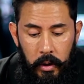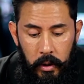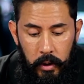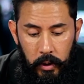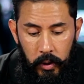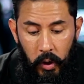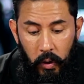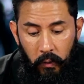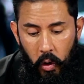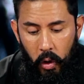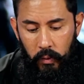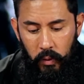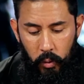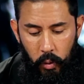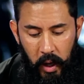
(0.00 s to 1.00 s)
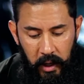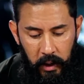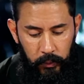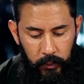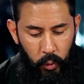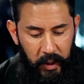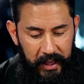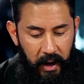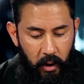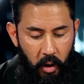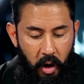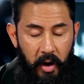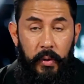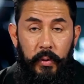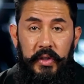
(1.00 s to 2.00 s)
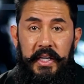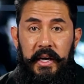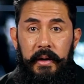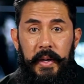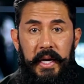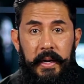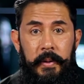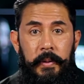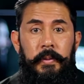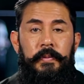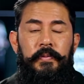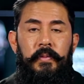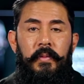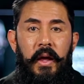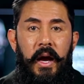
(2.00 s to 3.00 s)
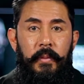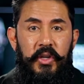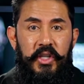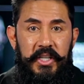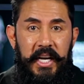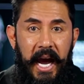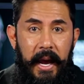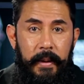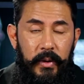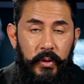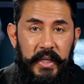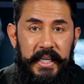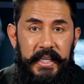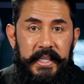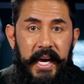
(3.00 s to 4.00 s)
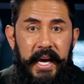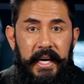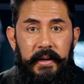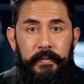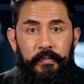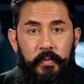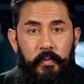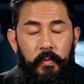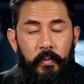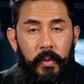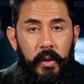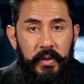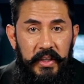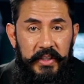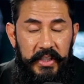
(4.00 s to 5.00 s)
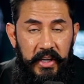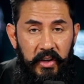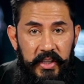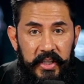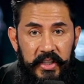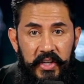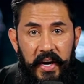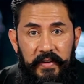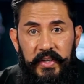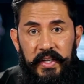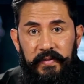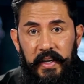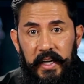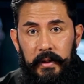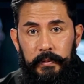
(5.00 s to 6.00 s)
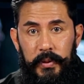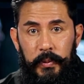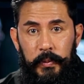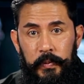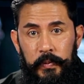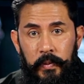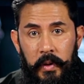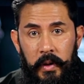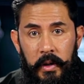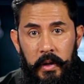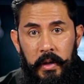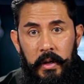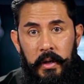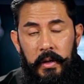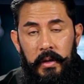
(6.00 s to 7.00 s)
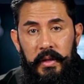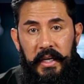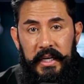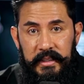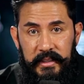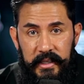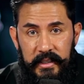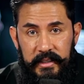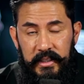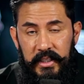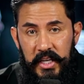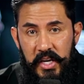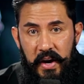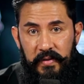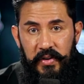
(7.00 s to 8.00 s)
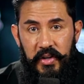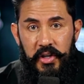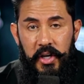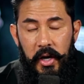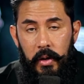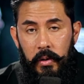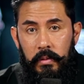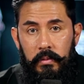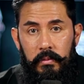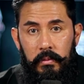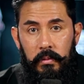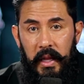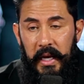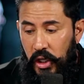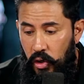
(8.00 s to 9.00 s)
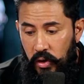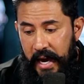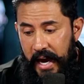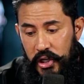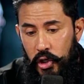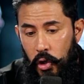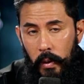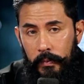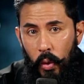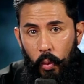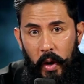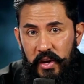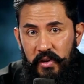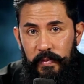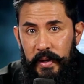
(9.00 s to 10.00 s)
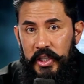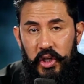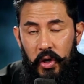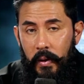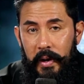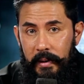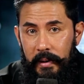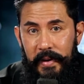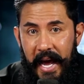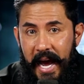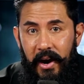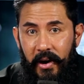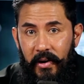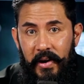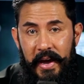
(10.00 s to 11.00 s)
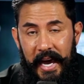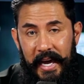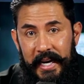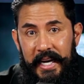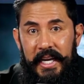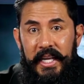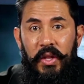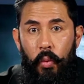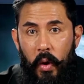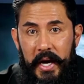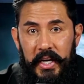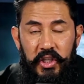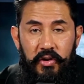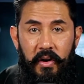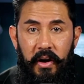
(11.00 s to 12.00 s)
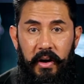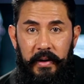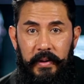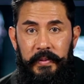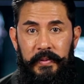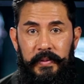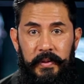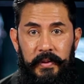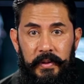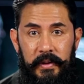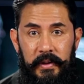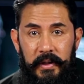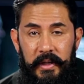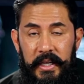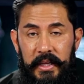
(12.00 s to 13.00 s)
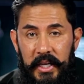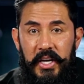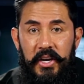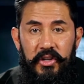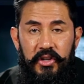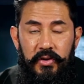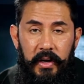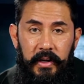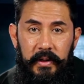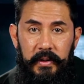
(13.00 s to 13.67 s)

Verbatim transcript: You were overwhelmed with how hard it was going to be, how much time it was going to take the skill sets you have to develop, the consistency you have to show. Like you can't show up the way you've been showing up now and in the way strong, in the year strong.